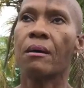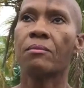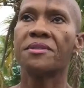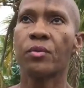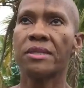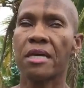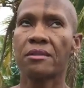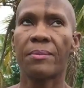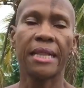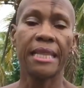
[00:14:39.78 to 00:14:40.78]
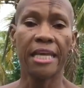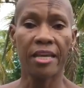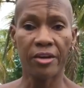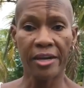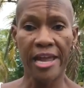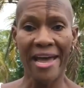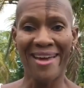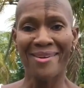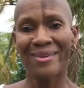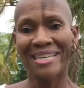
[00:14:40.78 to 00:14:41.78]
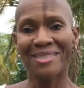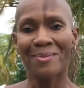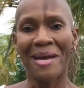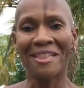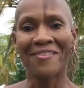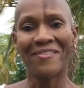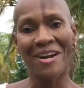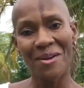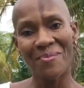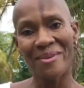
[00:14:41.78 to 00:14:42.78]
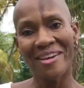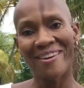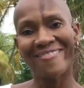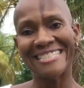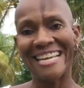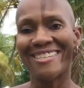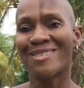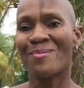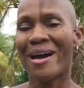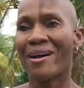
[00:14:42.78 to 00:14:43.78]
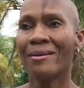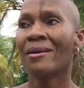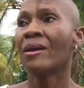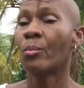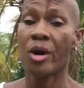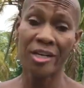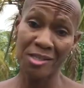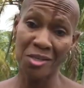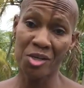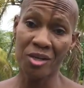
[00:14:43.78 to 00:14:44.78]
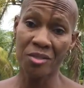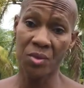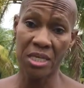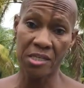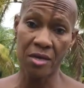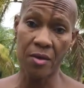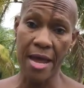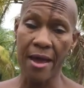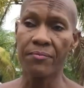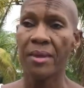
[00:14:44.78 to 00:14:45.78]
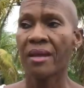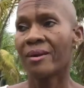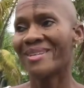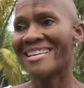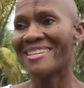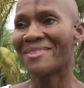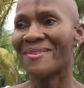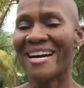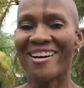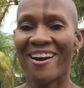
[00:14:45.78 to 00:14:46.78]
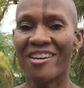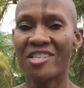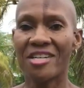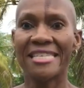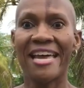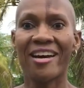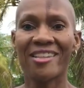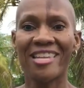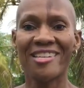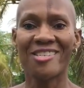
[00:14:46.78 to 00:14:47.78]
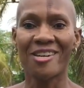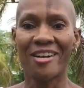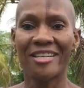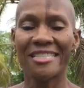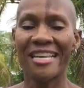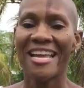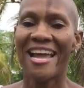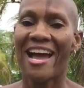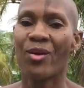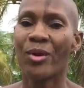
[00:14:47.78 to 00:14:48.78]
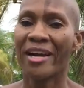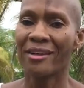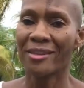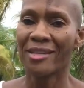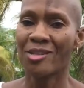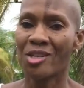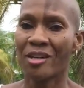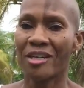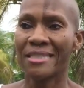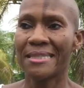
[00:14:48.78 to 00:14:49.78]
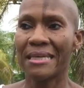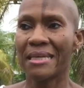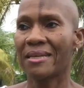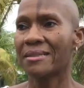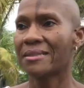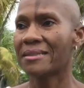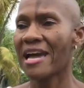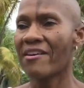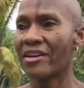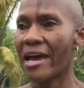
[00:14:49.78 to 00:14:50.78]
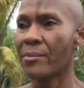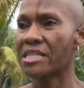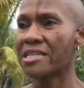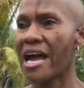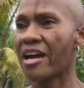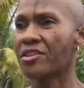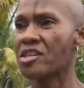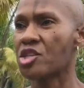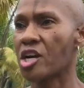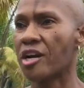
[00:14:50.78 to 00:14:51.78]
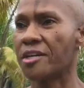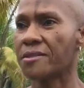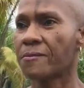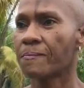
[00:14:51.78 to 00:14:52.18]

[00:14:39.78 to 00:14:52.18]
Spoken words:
So we talked about the internet, we talked about the phone bill, we talked about mortgage insurance, which I don't have. We talked about car insurance, health insurance. Our health insurance is, Devlin, how much is our health insurance?